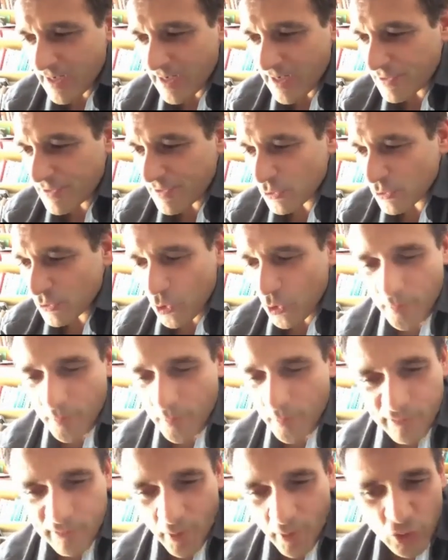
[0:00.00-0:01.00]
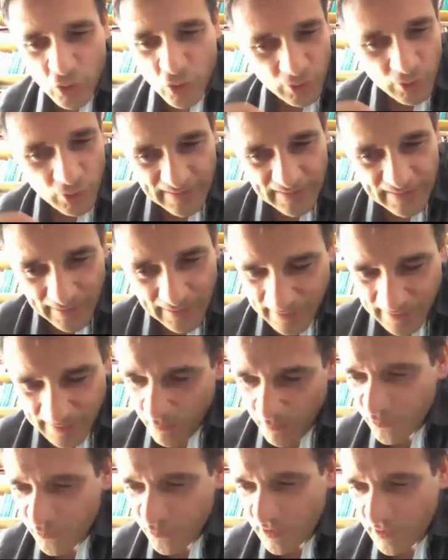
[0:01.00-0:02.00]
I don't know, coming from Giudicata
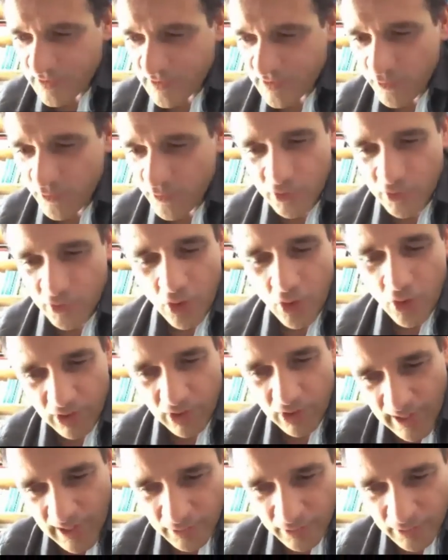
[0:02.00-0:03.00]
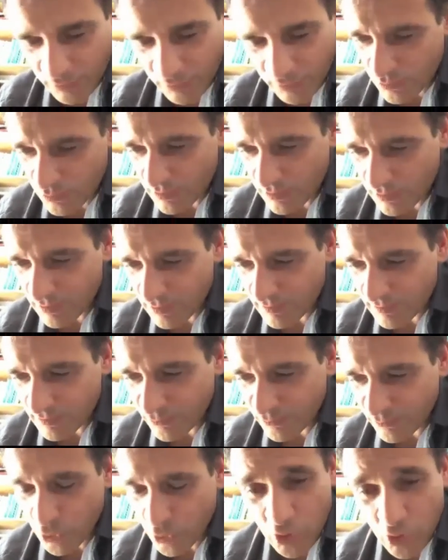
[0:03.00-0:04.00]
Triumphans for Orlando
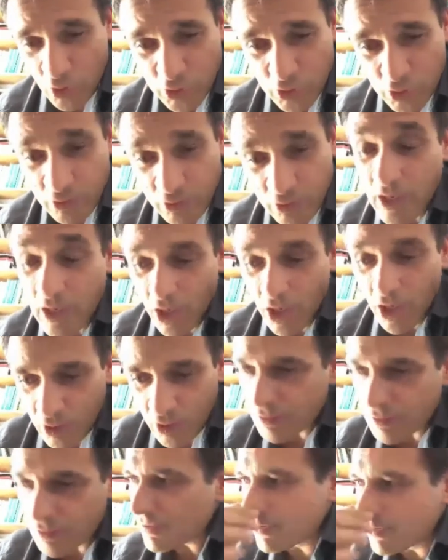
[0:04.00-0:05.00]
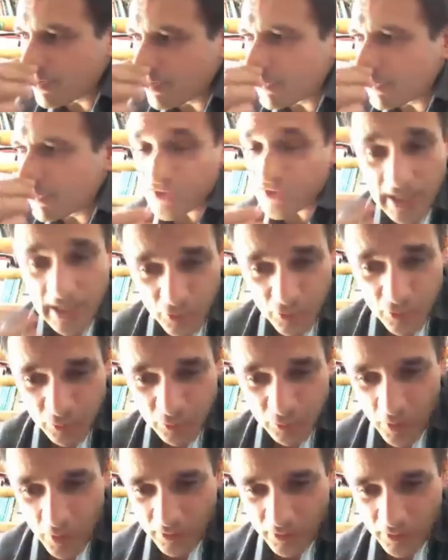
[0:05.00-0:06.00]
Furioso, or the
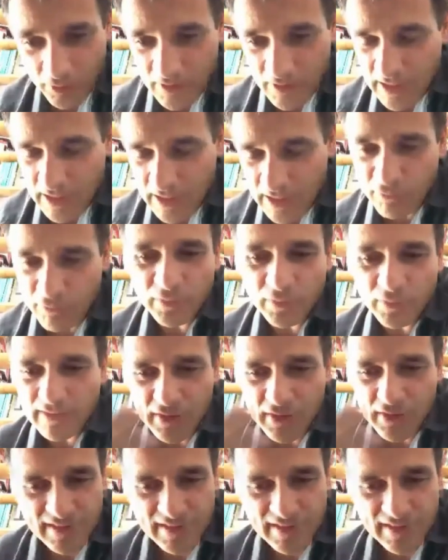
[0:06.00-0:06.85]
sacred work. If you take the